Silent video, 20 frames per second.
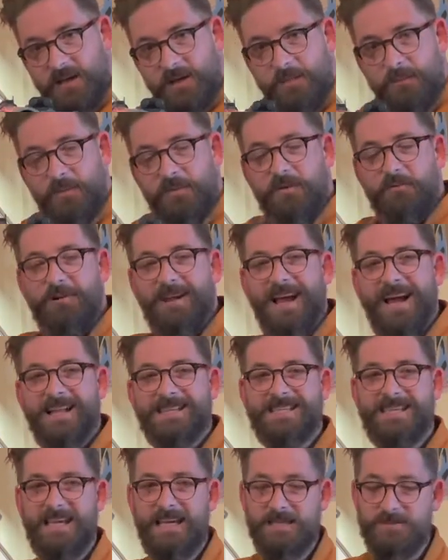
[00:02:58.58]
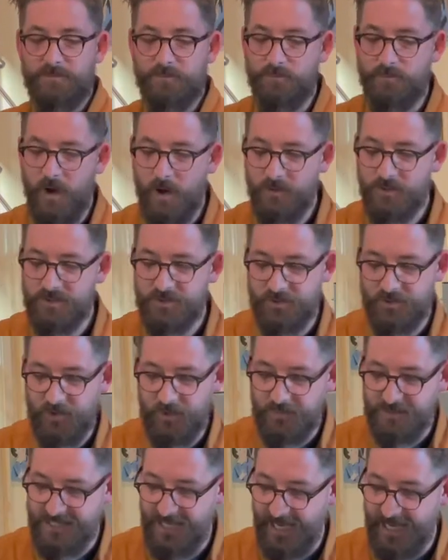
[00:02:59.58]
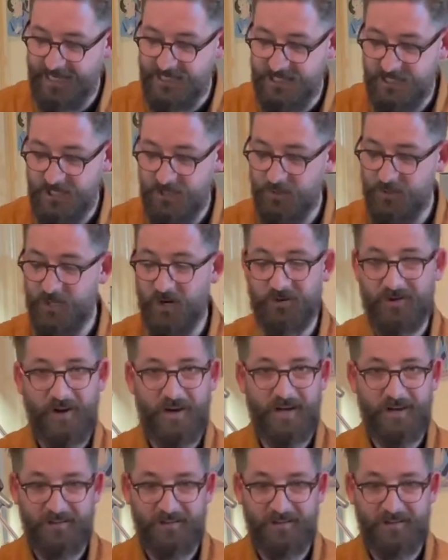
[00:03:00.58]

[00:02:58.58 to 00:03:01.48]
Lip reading: But the reality is, most troops that I do, you're not